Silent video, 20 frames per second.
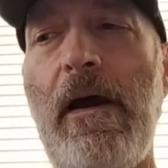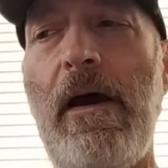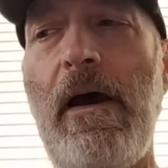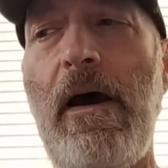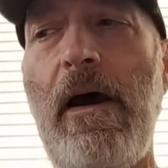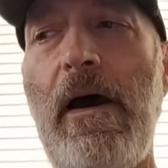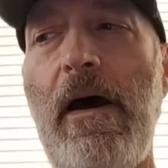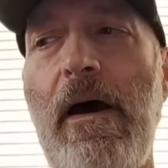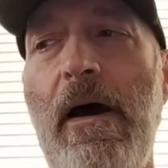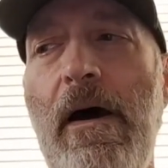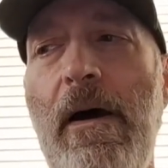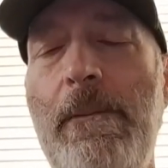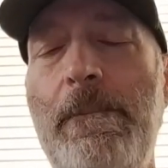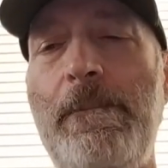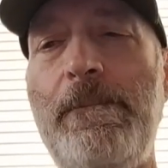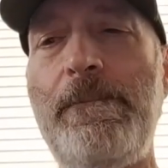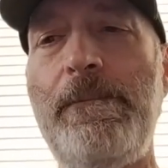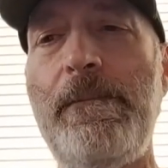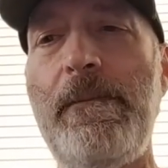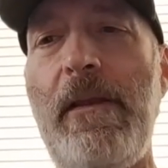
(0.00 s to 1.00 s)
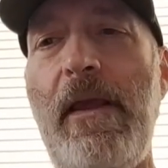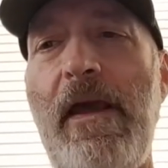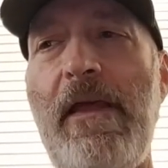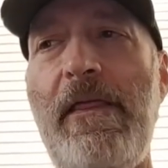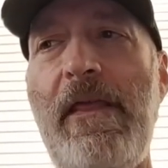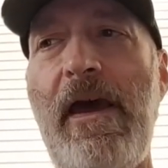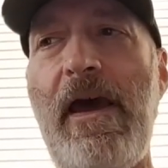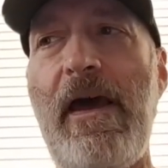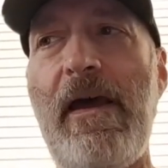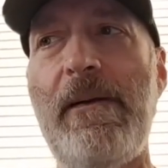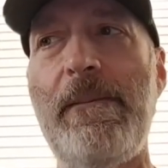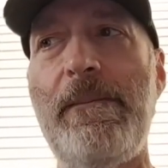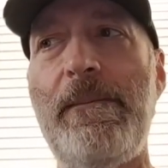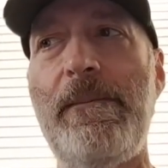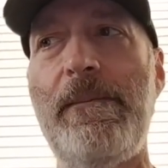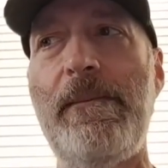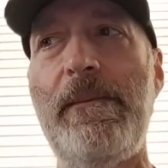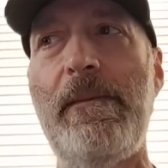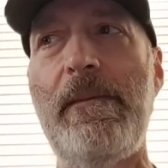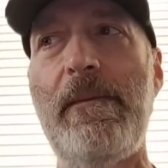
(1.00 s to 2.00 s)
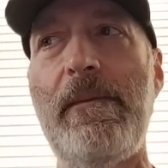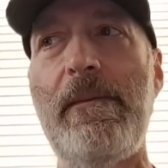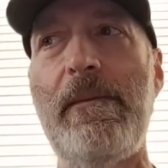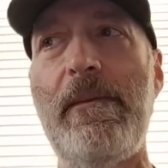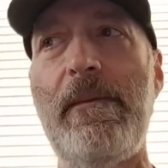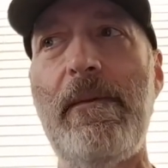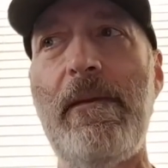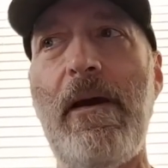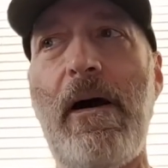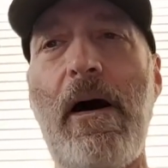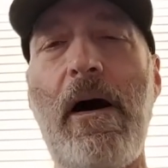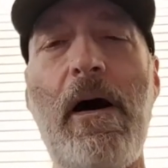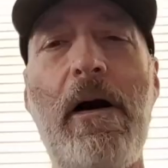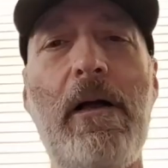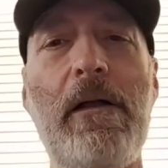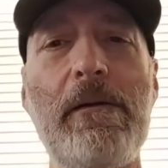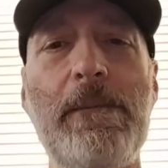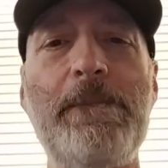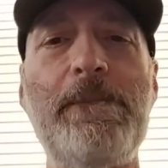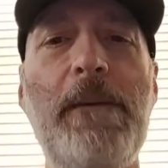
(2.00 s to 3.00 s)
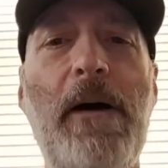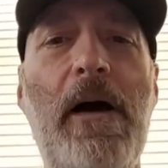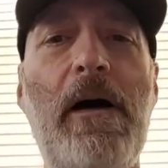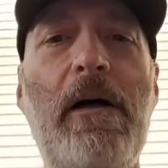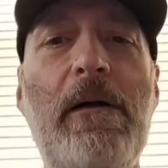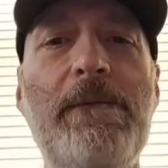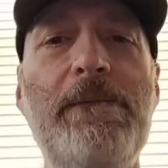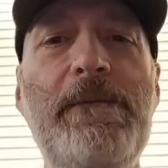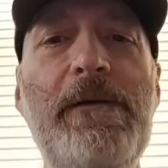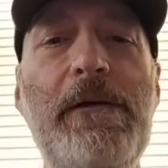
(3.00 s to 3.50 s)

And that all